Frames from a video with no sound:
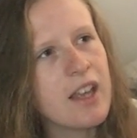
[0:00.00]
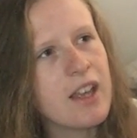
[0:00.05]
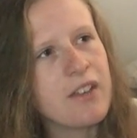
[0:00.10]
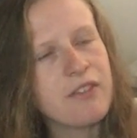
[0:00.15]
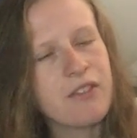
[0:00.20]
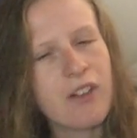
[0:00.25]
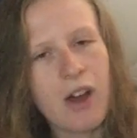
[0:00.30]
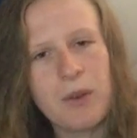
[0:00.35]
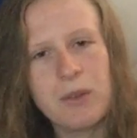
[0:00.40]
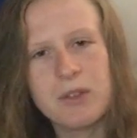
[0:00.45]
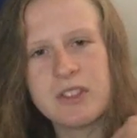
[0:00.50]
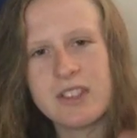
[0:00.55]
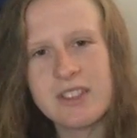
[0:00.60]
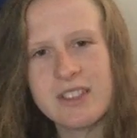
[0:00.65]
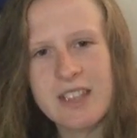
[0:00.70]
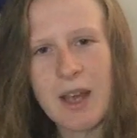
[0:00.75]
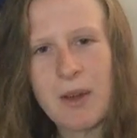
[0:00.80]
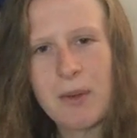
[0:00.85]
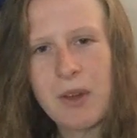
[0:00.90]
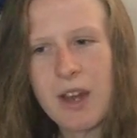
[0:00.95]
if I was to
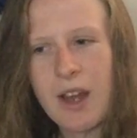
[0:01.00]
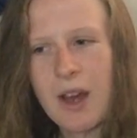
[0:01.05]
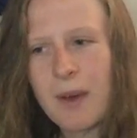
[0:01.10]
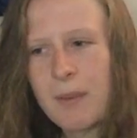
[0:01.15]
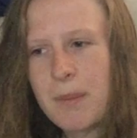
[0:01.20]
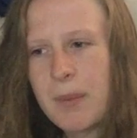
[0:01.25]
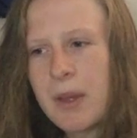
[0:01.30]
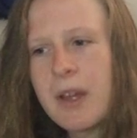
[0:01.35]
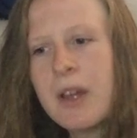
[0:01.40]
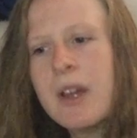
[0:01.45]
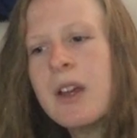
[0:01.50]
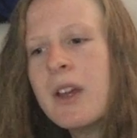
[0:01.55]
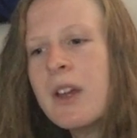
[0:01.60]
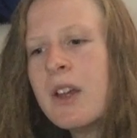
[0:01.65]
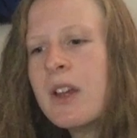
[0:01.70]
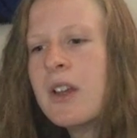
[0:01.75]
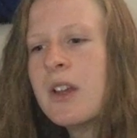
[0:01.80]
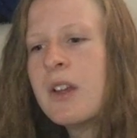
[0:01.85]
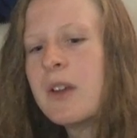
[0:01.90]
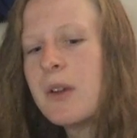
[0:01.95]
set one up,
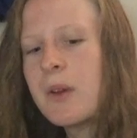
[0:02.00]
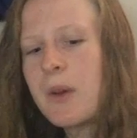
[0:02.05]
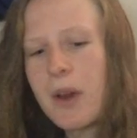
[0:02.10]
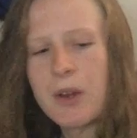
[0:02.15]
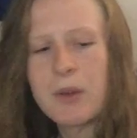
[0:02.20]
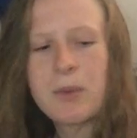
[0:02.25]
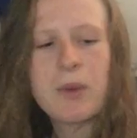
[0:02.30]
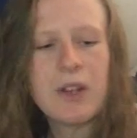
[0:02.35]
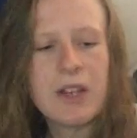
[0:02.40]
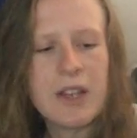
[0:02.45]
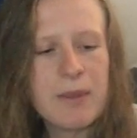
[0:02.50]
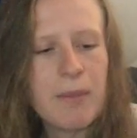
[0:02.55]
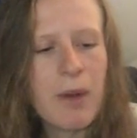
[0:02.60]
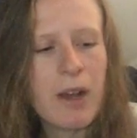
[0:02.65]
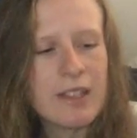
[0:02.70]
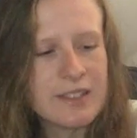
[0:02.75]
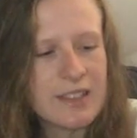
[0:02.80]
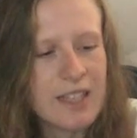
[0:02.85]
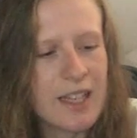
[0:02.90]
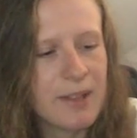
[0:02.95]
who I'd want in
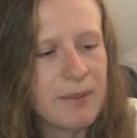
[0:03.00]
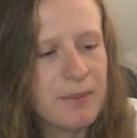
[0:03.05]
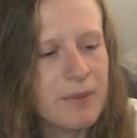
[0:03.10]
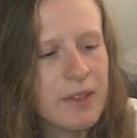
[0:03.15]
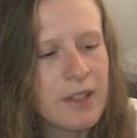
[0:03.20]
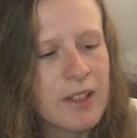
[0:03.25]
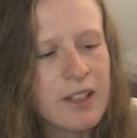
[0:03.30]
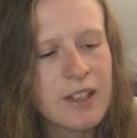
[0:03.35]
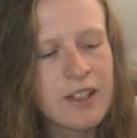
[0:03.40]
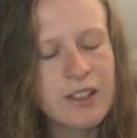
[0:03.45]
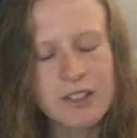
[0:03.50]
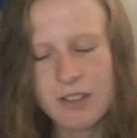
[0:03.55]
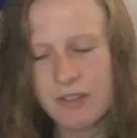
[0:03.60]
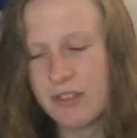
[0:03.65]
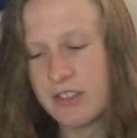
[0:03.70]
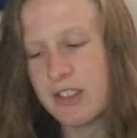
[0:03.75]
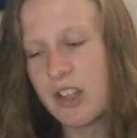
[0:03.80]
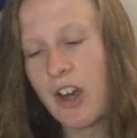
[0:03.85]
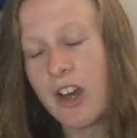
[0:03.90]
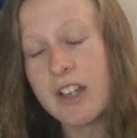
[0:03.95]
my team. So
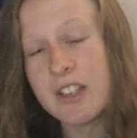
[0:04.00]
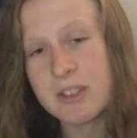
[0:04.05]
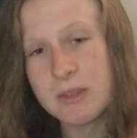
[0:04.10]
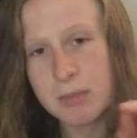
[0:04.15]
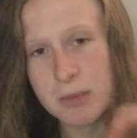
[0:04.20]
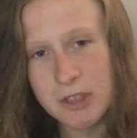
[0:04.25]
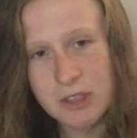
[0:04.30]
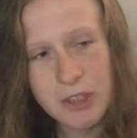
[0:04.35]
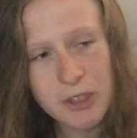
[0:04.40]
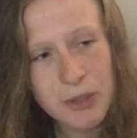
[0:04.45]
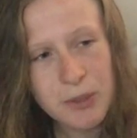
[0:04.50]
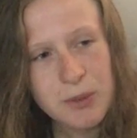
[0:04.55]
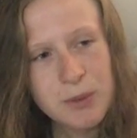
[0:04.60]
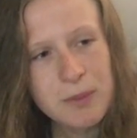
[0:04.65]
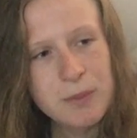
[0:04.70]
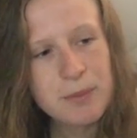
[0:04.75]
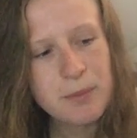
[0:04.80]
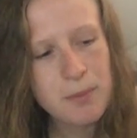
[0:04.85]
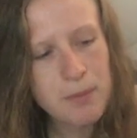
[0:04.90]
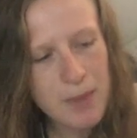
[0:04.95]
for starters, be you,
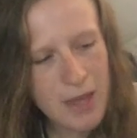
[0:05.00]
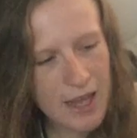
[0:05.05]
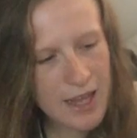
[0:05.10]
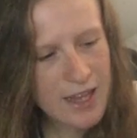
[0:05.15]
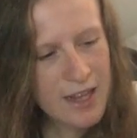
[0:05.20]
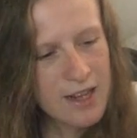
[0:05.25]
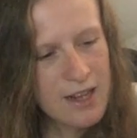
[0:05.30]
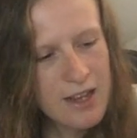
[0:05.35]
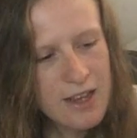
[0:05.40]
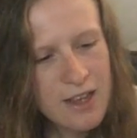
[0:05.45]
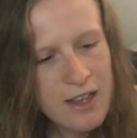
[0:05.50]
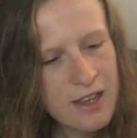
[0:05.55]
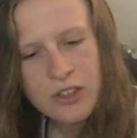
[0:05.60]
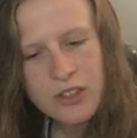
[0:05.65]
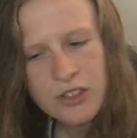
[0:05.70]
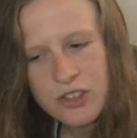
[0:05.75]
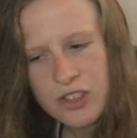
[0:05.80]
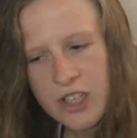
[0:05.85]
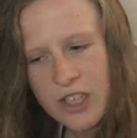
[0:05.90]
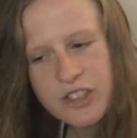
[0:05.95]
me,
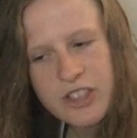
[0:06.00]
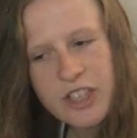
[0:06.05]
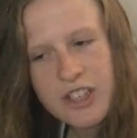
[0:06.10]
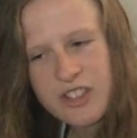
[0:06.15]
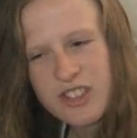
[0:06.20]
JJ